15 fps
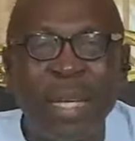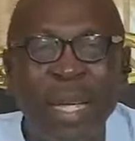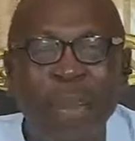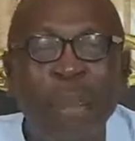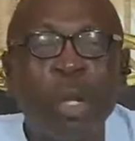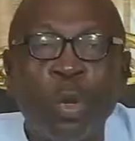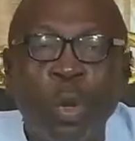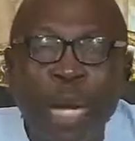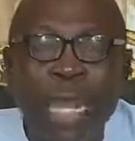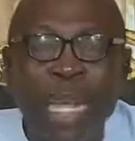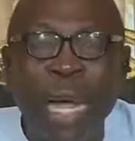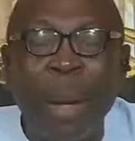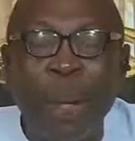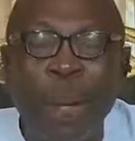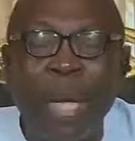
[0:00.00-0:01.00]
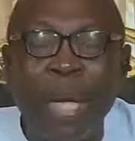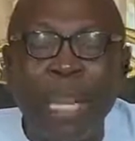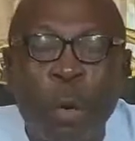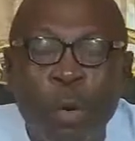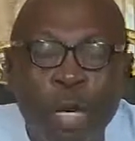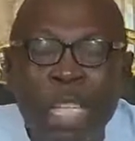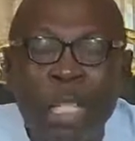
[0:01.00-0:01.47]
But during the campaign,
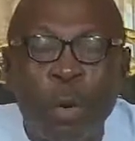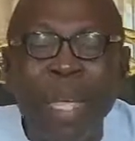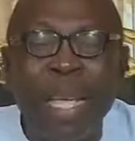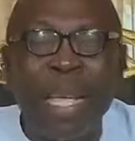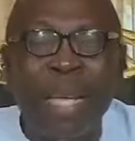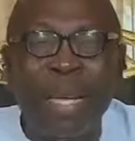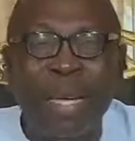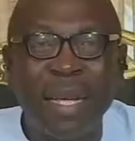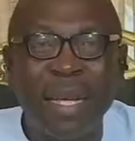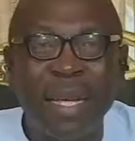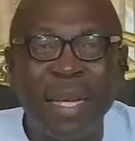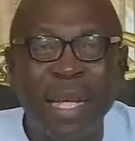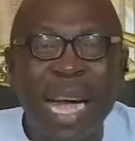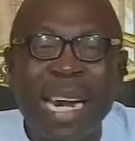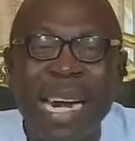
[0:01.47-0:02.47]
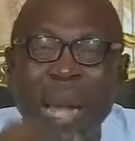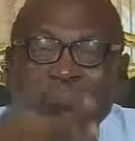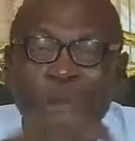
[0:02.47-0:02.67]
he couldn't speak. Adams